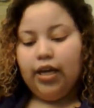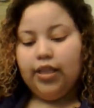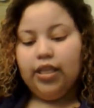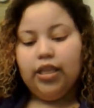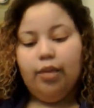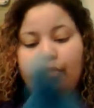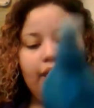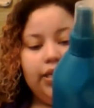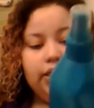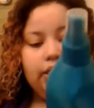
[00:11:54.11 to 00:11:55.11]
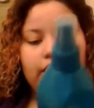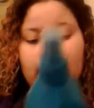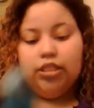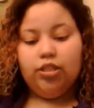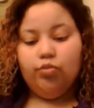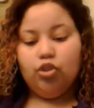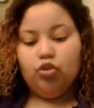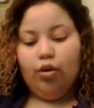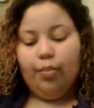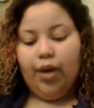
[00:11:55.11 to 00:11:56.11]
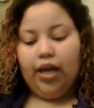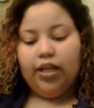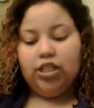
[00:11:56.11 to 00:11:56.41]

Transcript: and then the mist is to restore body